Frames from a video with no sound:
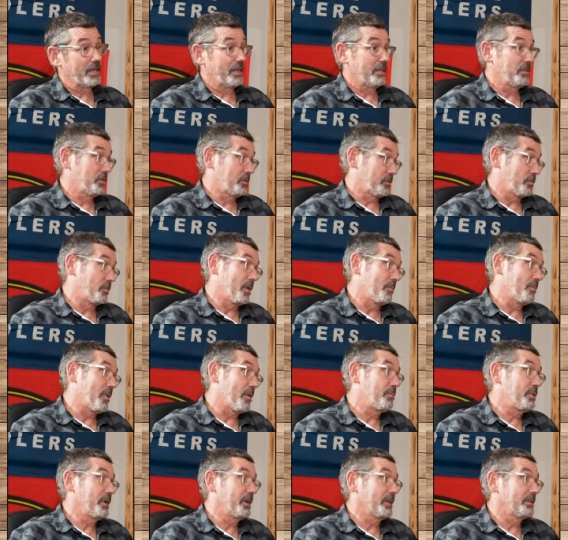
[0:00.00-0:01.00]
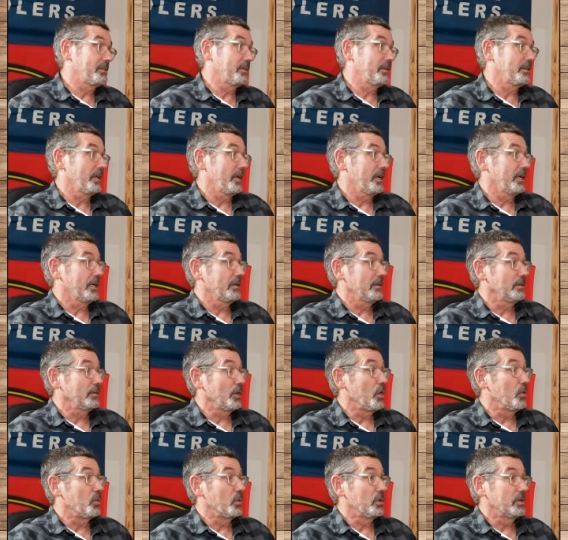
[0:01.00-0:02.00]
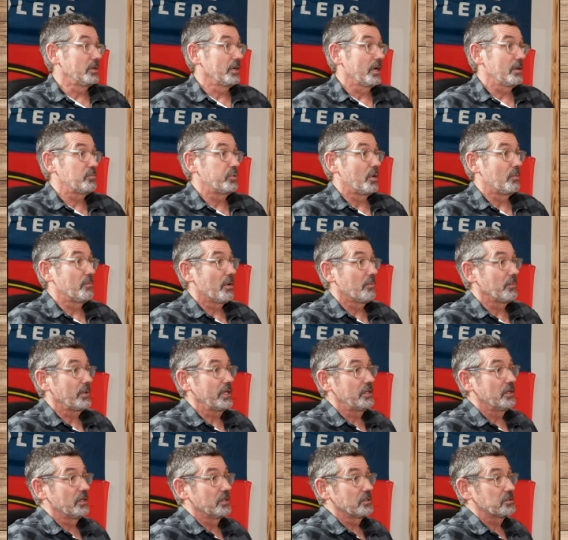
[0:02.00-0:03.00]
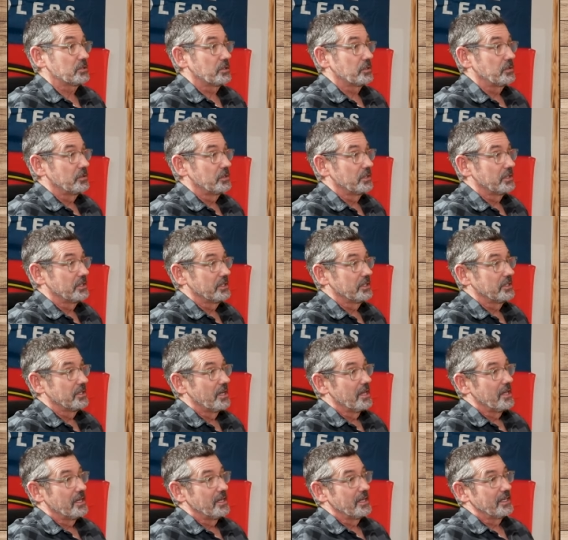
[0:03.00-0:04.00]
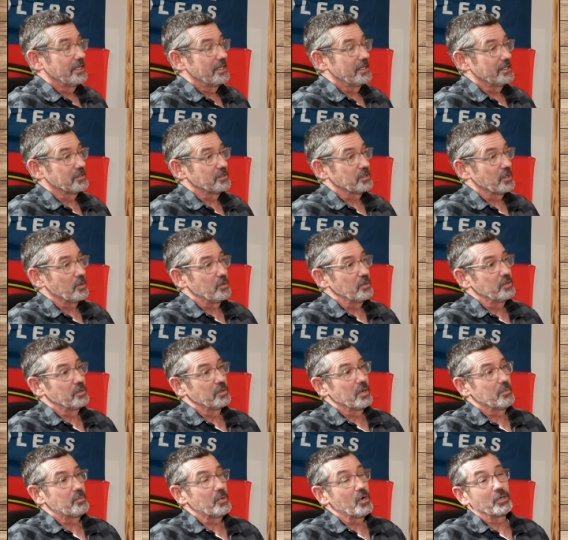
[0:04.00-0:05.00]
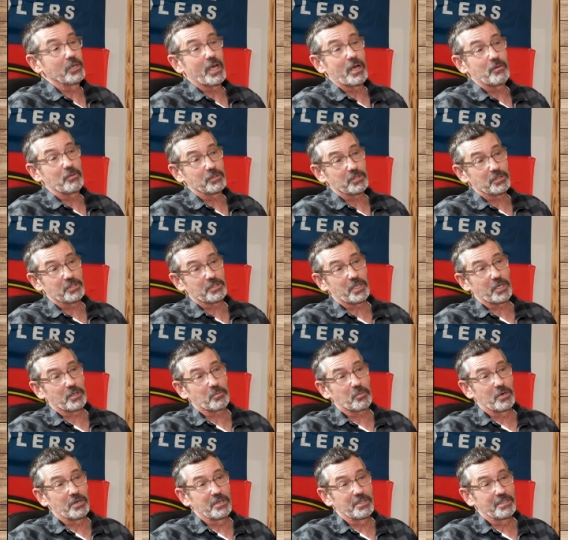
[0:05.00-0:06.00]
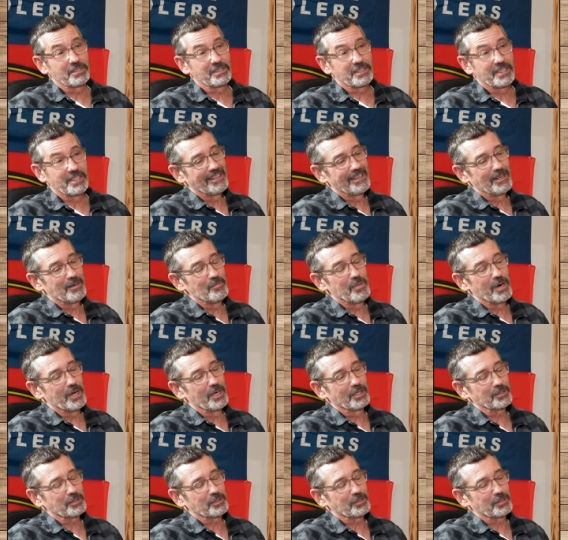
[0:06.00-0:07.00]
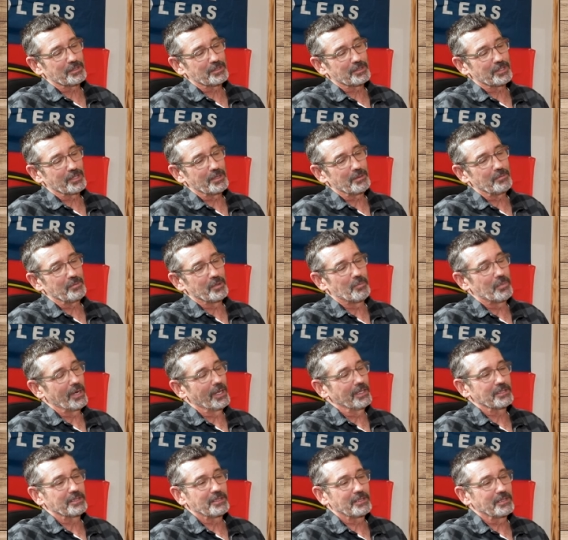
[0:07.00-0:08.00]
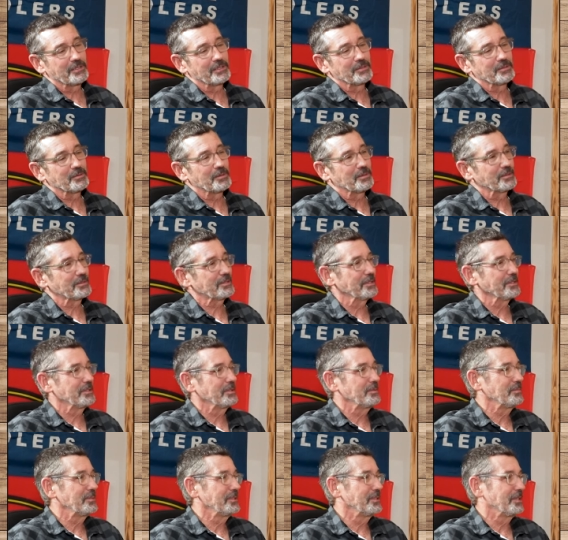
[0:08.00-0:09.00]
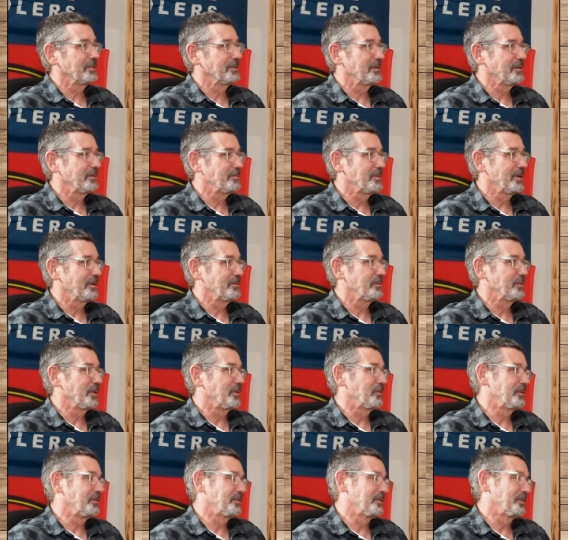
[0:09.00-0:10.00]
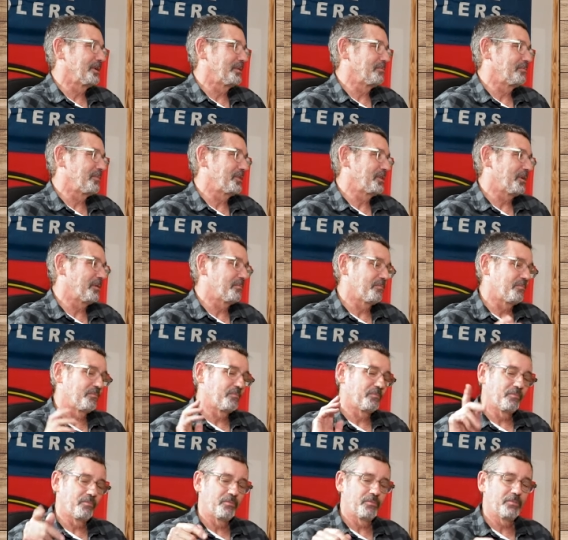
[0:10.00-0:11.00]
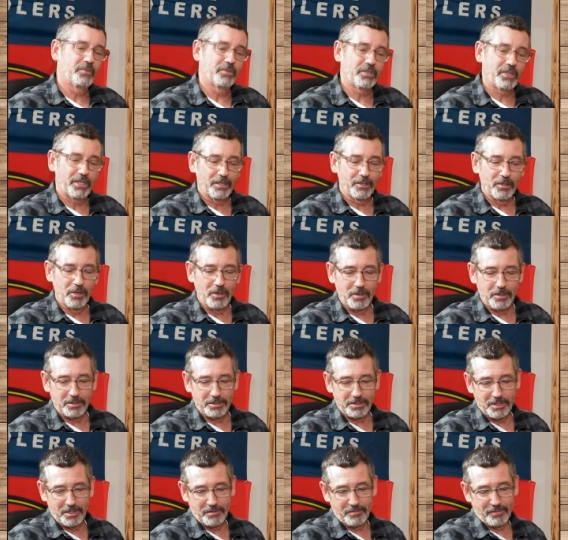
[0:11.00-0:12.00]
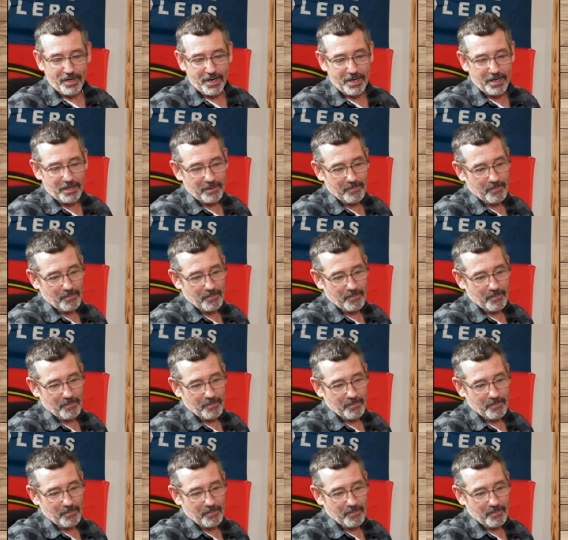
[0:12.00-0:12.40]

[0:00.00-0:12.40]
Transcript: I used to run my pit uh, lower and I put my meat on sooner. And, and so we were up all night with the stick burners. Everybody else was asleep. The pellet cookers were asleep. You know, everybody, everybody we were up, you know, sticking logs in our fire.